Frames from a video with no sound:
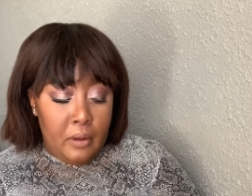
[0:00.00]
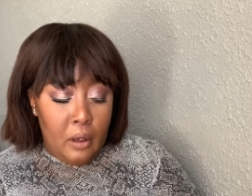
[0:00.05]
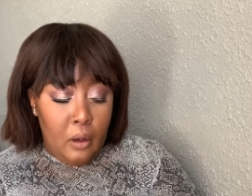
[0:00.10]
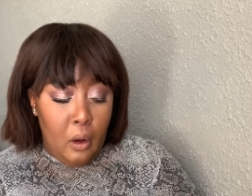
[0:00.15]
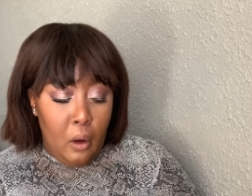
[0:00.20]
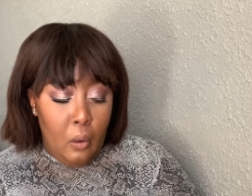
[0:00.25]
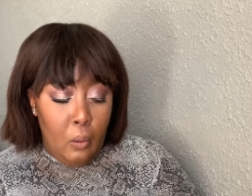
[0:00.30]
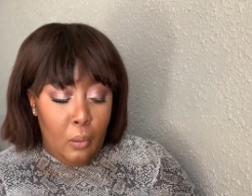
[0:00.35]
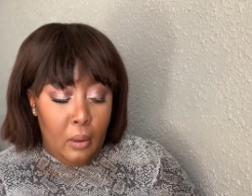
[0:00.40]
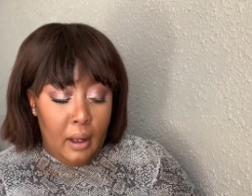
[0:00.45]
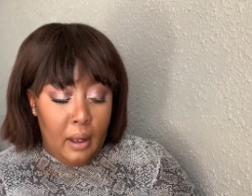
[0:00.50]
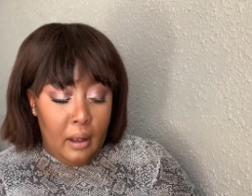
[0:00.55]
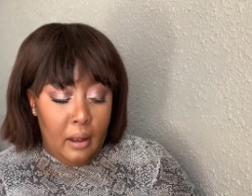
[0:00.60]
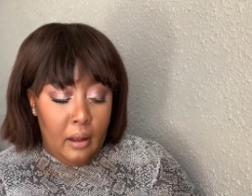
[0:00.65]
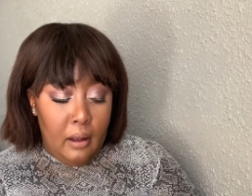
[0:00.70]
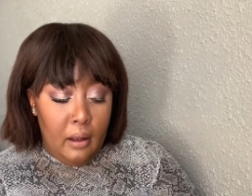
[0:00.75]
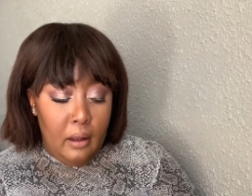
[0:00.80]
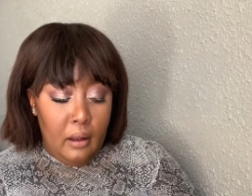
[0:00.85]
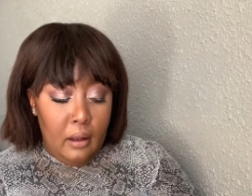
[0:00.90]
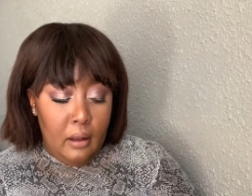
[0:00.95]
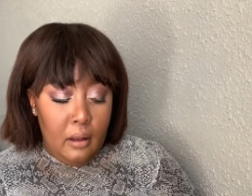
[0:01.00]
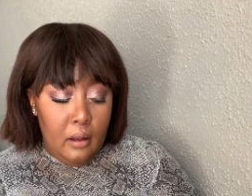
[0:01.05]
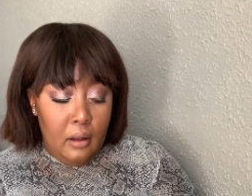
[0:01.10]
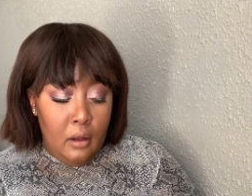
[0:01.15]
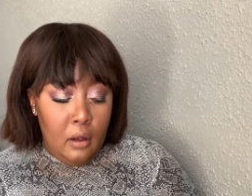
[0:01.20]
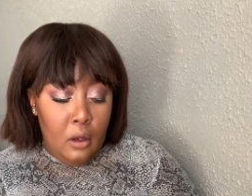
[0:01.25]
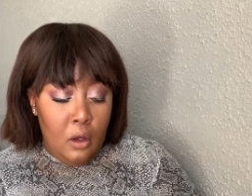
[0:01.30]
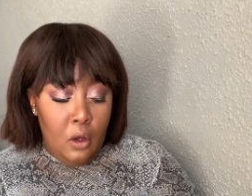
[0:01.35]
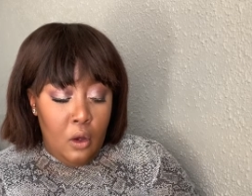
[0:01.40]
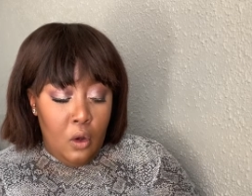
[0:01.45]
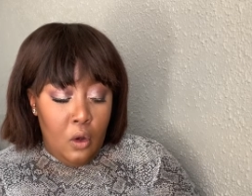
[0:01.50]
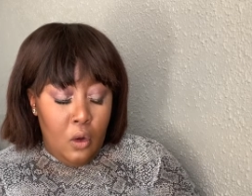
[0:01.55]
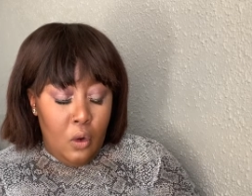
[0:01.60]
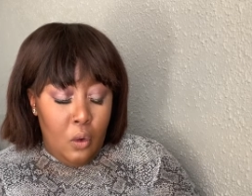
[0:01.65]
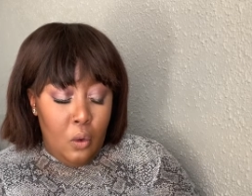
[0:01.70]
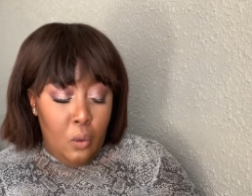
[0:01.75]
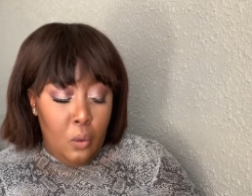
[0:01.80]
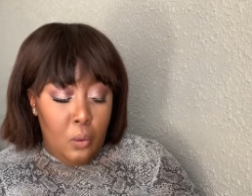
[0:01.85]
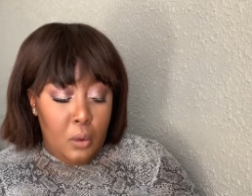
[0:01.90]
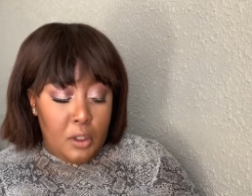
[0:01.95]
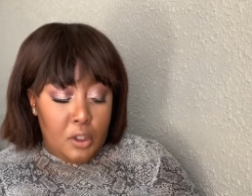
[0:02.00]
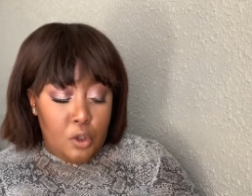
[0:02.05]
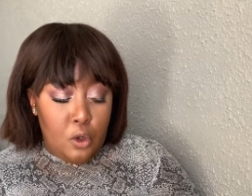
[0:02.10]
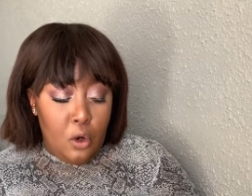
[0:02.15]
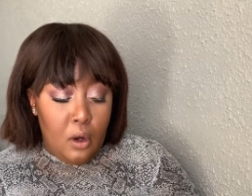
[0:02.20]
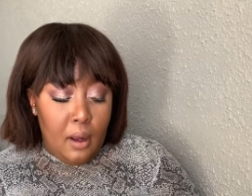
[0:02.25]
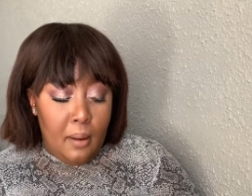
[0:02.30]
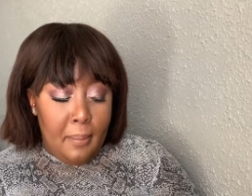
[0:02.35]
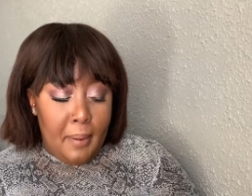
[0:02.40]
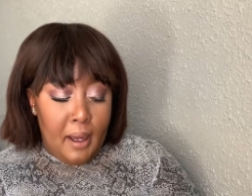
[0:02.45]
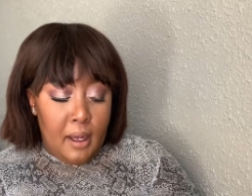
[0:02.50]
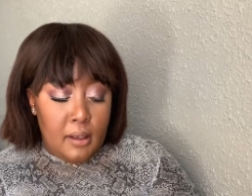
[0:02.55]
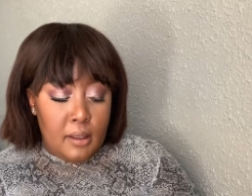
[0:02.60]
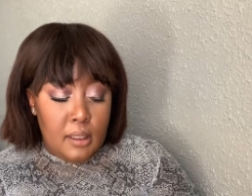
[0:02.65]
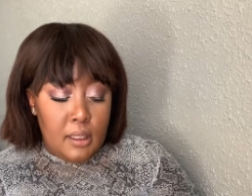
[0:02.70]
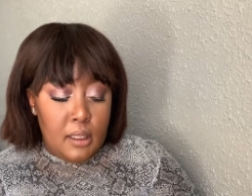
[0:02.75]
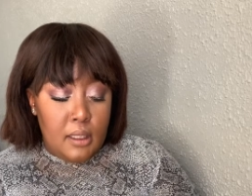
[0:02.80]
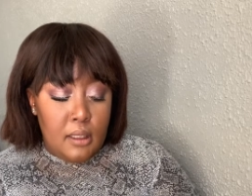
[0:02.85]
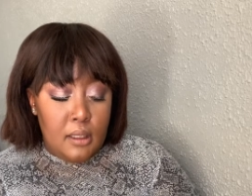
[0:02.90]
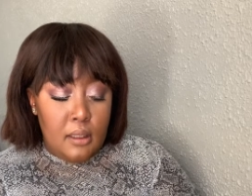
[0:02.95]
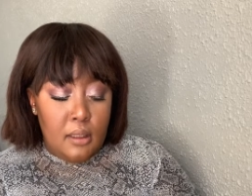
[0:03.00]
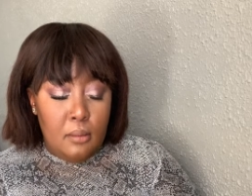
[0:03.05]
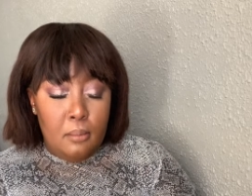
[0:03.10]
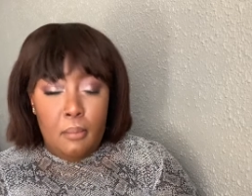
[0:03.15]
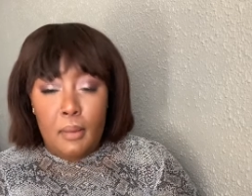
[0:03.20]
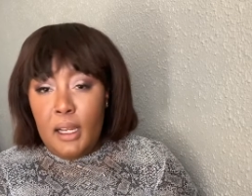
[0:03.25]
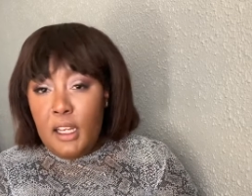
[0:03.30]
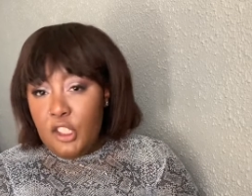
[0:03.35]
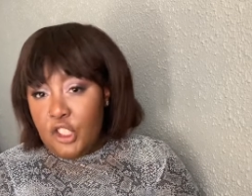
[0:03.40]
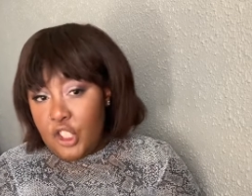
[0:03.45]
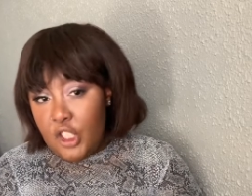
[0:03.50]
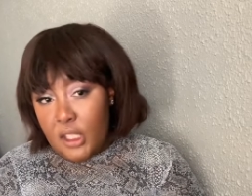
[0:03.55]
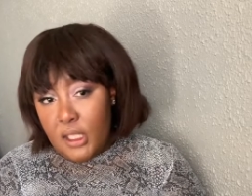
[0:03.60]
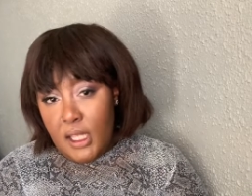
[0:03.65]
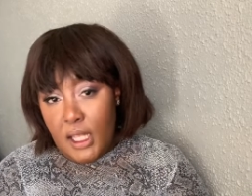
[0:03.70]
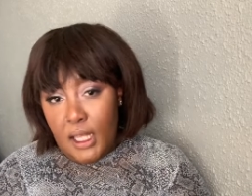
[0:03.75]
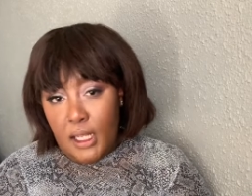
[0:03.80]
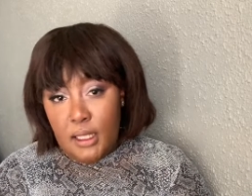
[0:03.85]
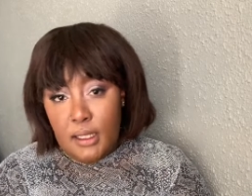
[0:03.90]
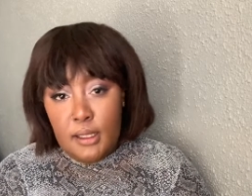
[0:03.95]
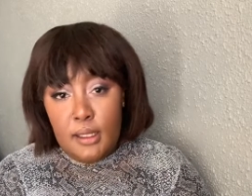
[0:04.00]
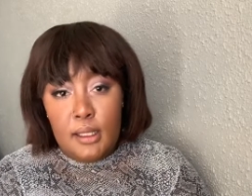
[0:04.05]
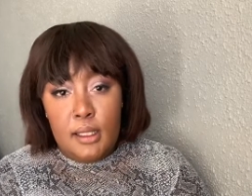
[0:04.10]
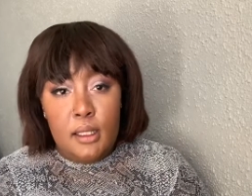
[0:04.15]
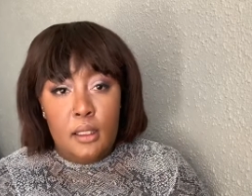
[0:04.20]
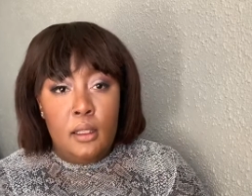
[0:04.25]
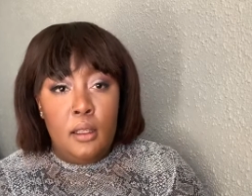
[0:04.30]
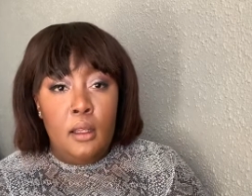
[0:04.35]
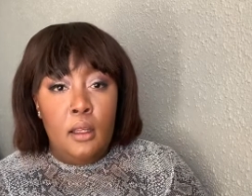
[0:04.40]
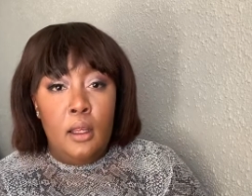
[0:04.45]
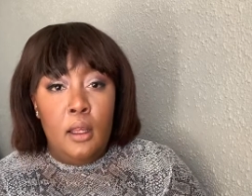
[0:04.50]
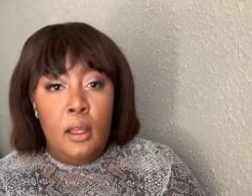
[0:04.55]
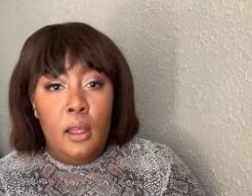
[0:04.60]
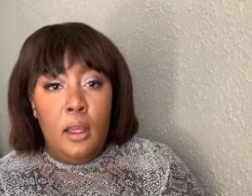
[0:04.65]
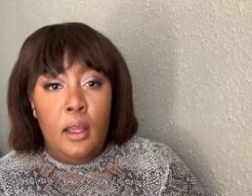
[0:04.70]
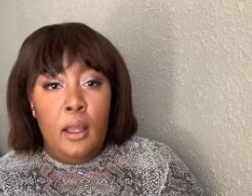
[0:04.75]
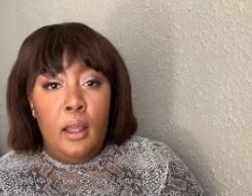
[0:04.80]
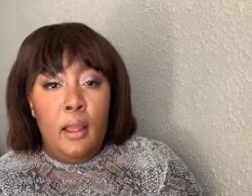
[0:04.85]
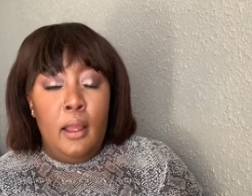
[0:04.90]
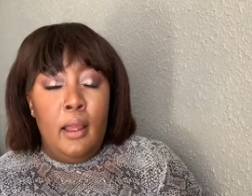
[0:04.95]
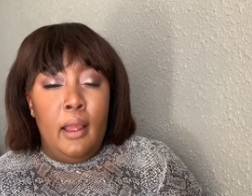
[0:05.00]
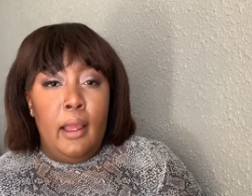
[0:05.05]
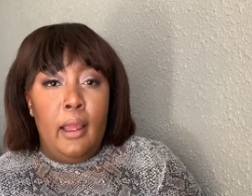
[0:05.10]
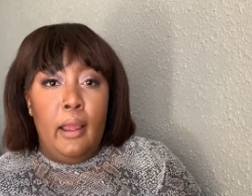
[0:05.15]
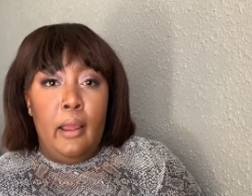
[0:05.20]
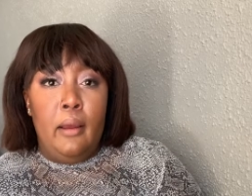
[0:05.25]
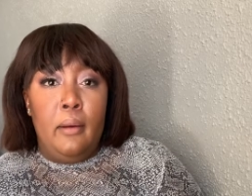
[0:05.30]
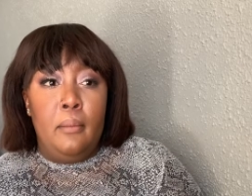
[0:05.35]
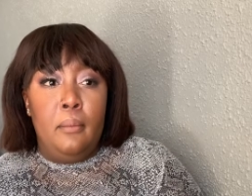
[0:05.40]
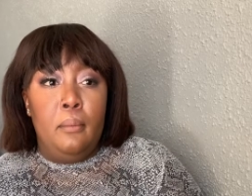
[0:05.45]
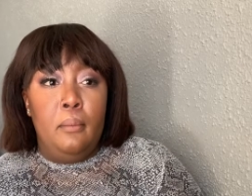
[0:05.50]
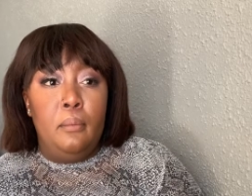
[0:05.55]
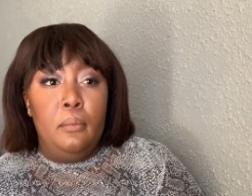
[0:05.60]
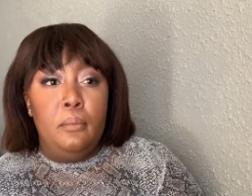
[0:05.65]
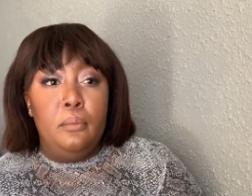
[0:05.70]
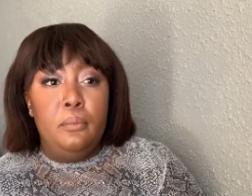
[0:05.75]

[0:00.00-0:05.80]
were who would talk about malicious things um,